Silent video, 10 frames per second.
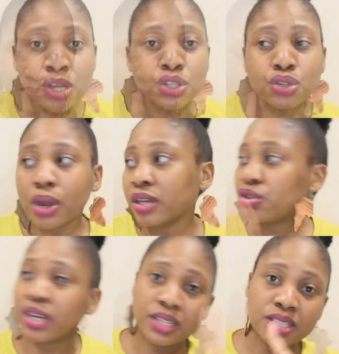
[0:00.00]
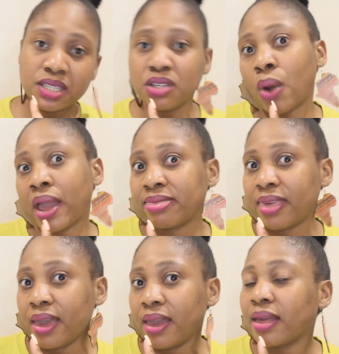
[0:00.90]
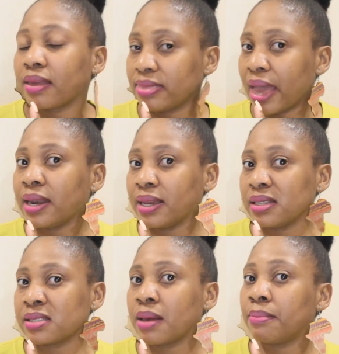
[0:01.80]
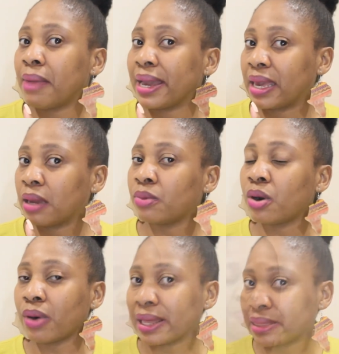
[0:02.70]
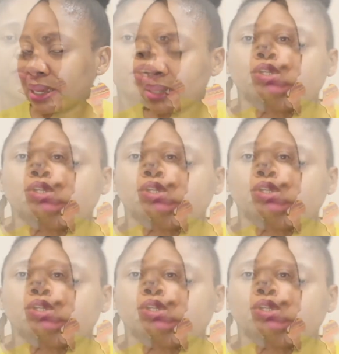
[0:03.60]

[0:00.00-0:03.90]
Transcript: So as you can see right there, that is my camera right there.